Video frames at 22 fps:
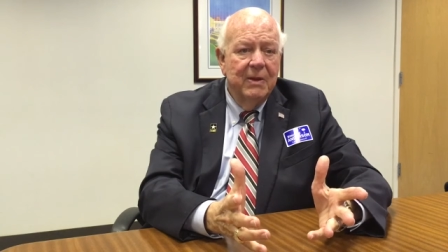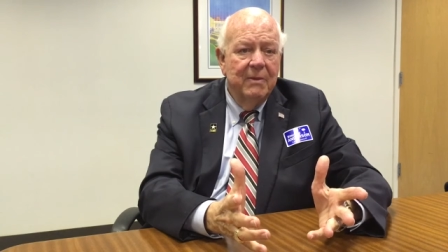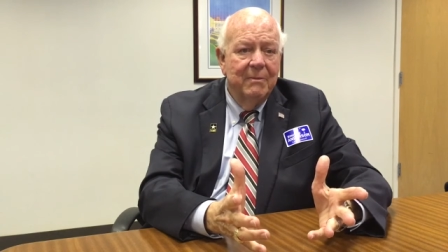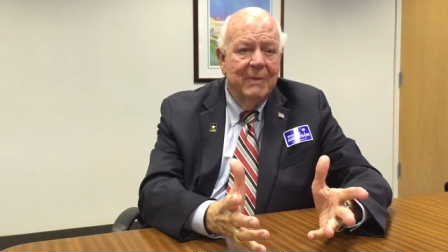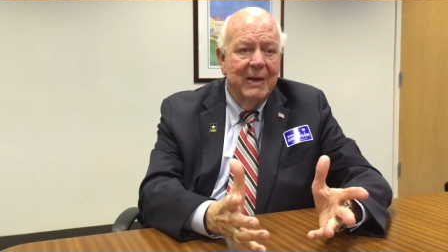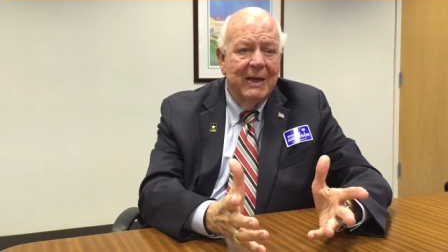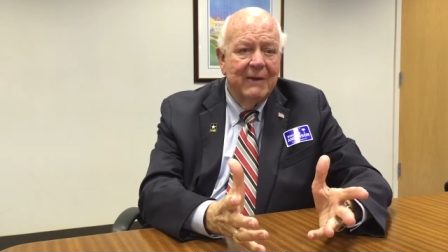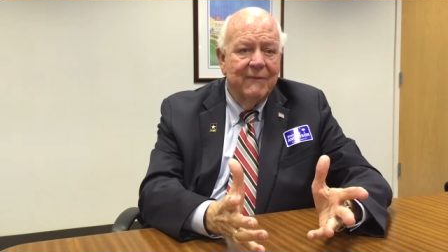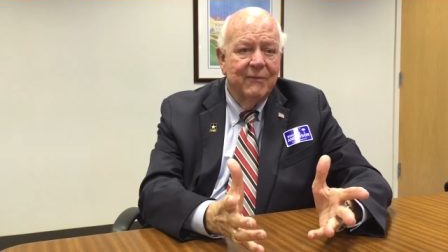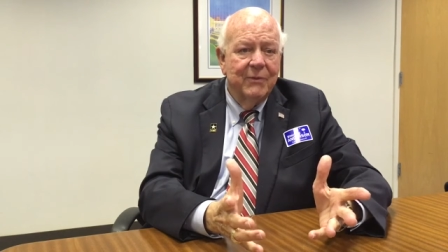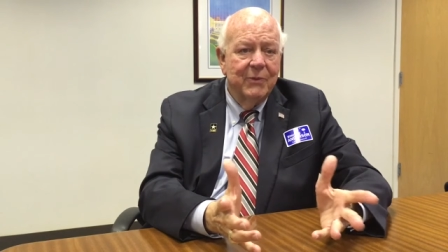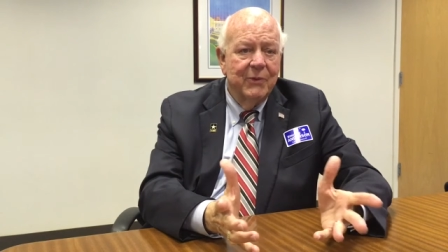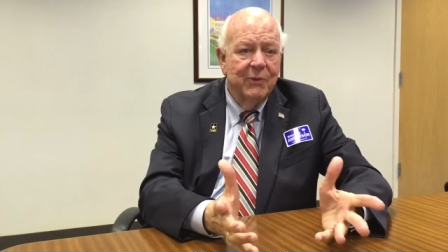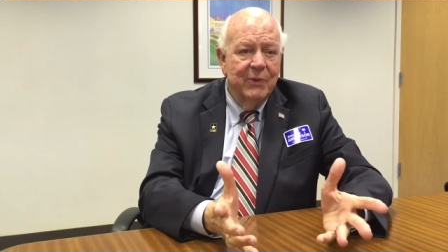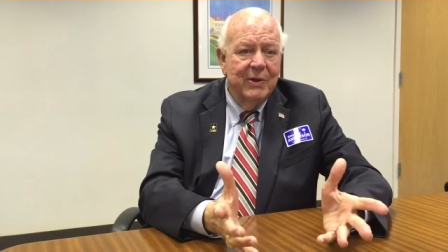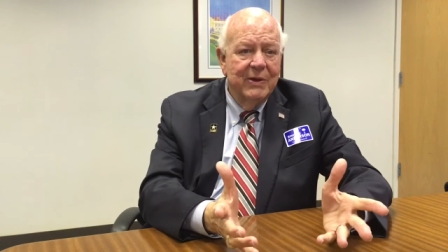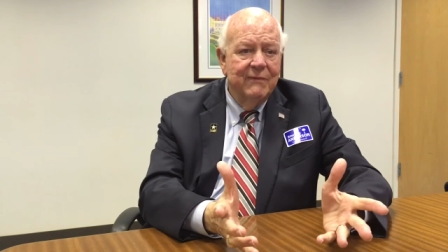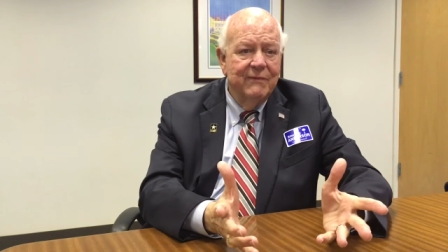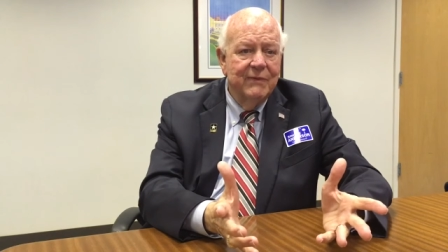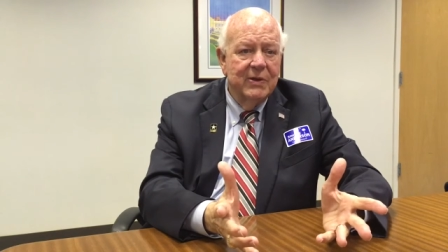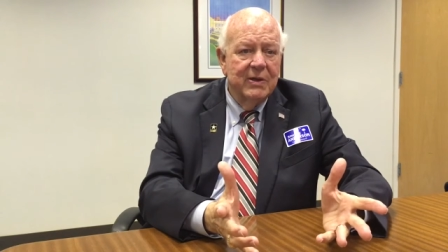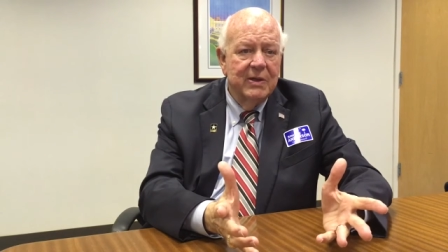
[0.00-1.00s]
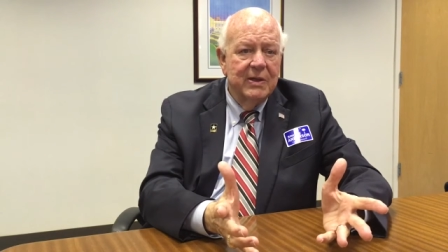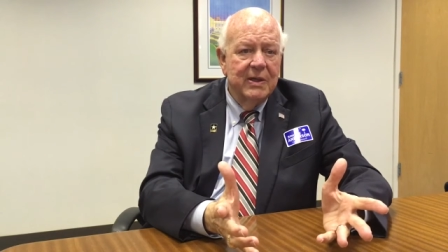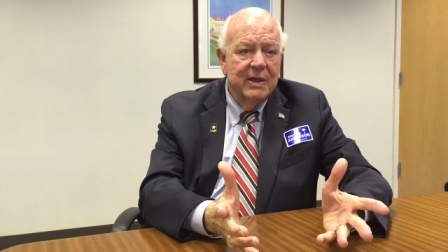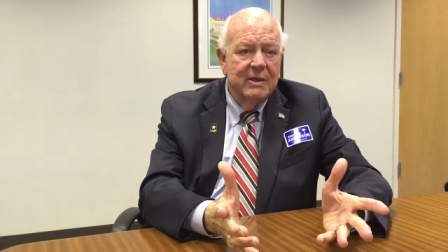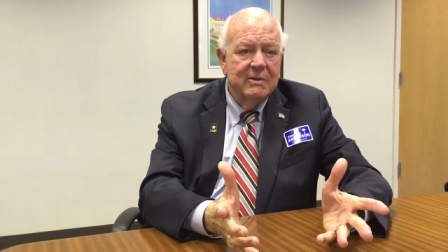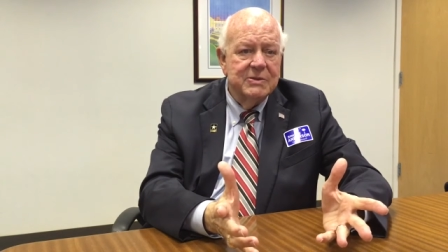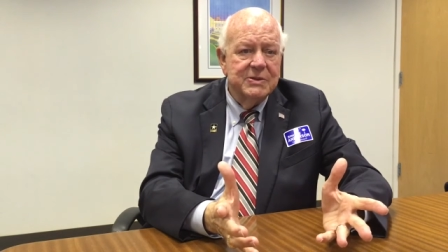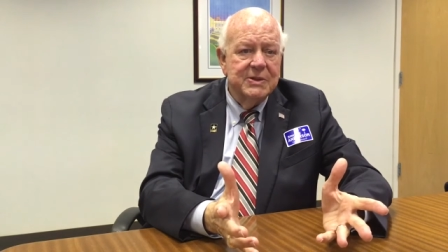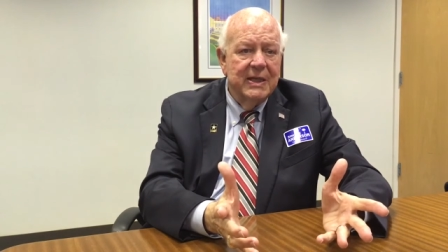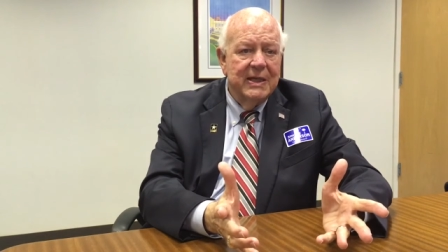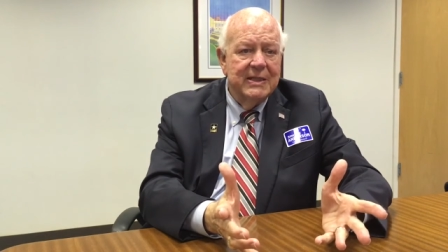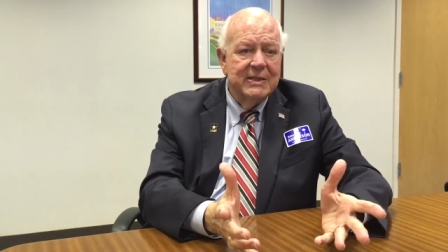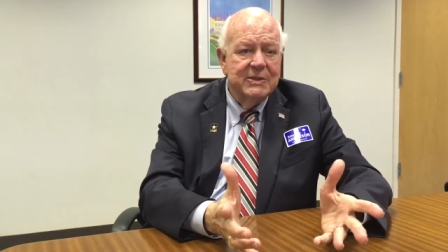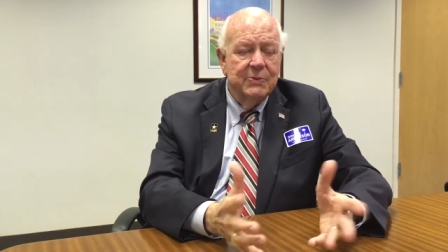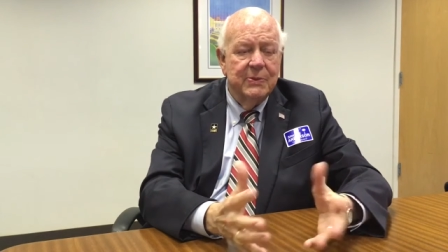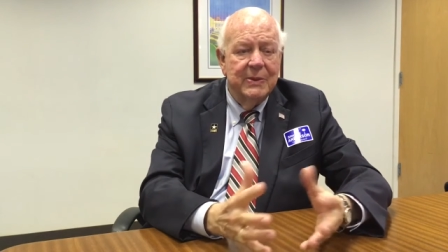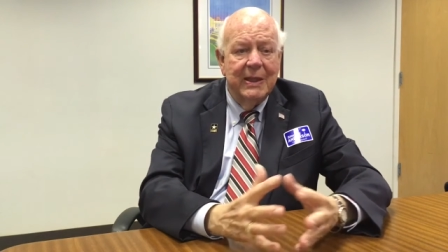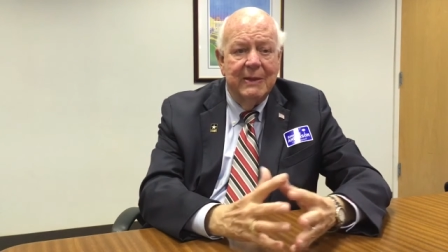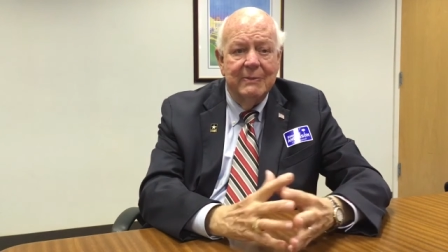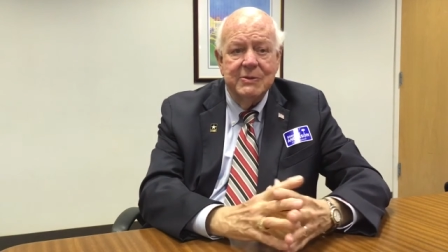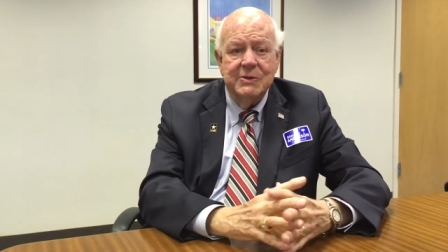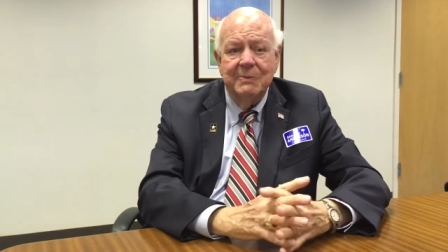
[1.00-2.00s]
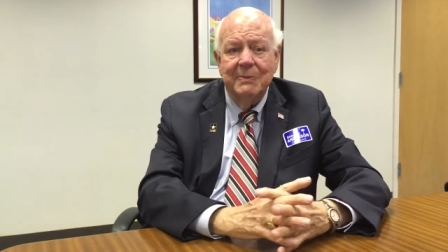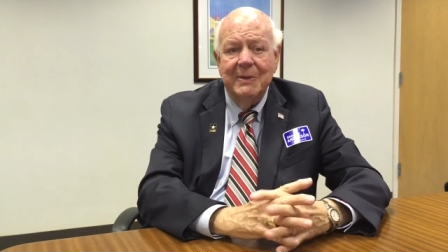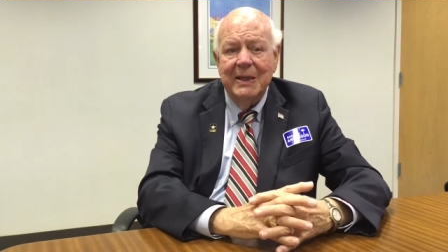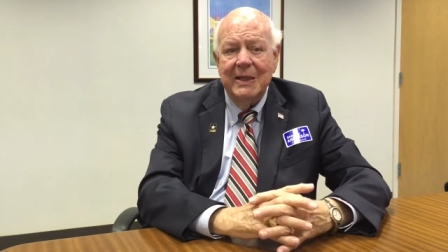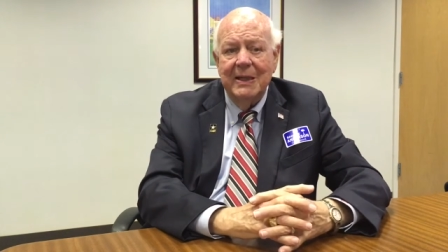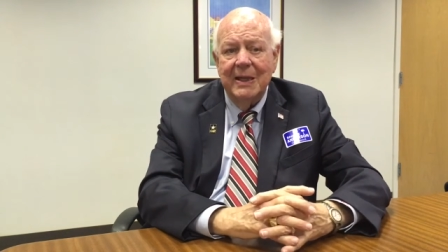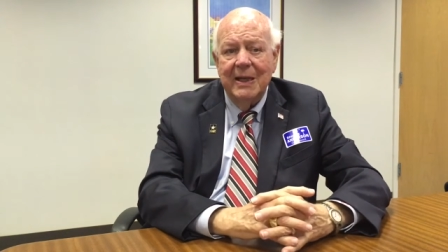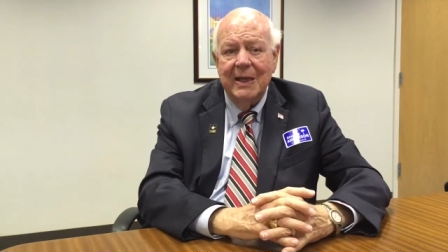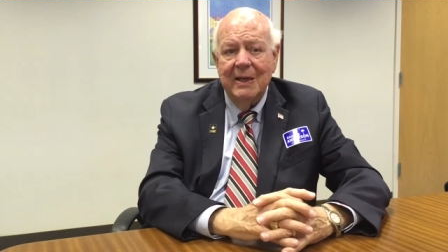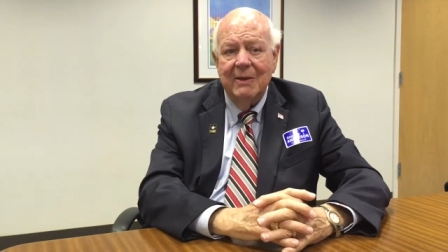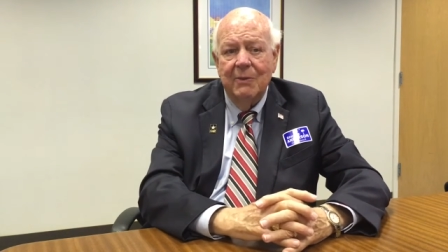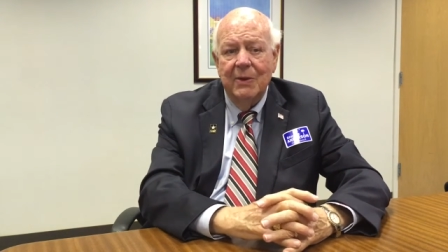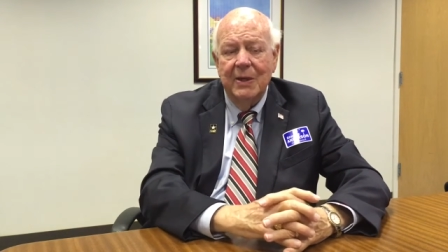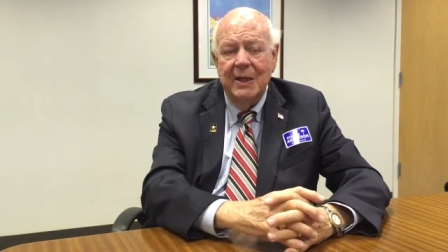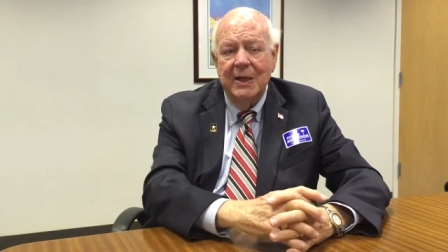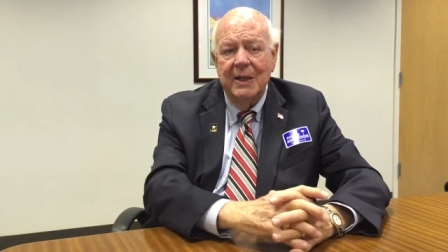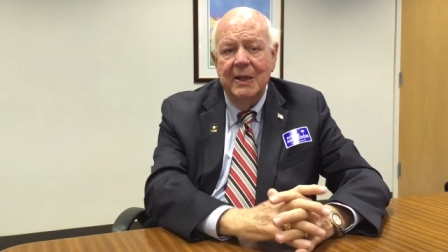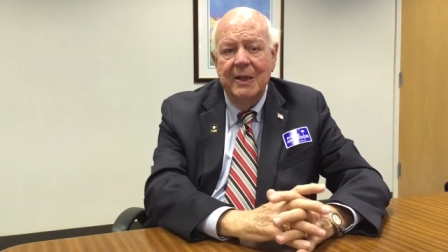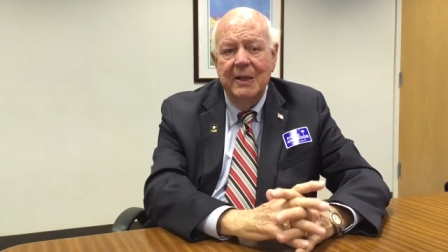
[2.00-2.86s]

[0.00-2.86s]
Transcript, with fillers: back from Greenville in those days when that was the main highway.